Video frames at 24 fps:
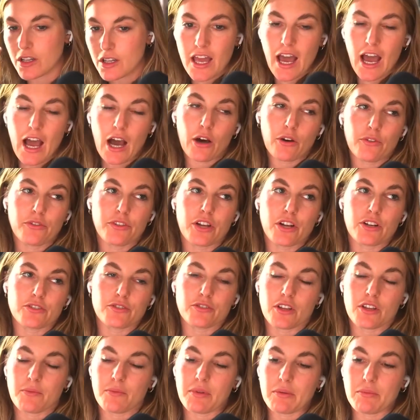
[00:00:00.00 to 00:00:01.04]
out there so
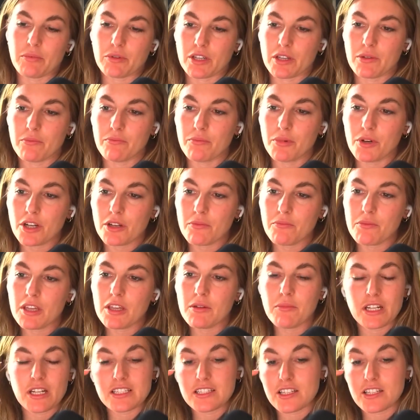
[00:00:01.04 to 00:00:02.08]
that people can book me,
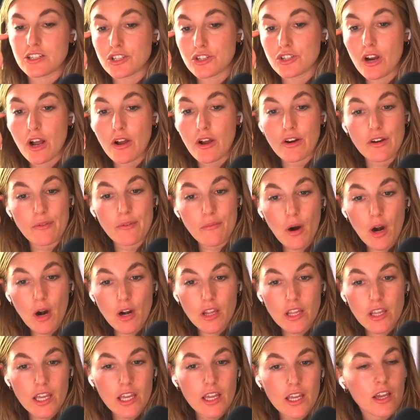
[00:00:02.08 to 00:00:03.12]
but it's such a crowded
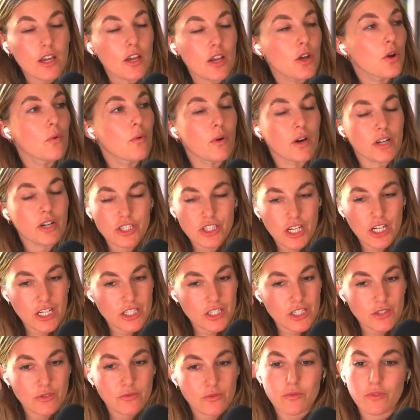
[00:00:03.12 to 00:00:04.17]
market. What should I
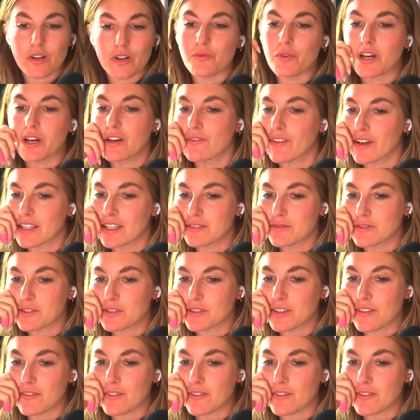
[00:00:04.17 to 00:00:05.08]
do? What advice would you give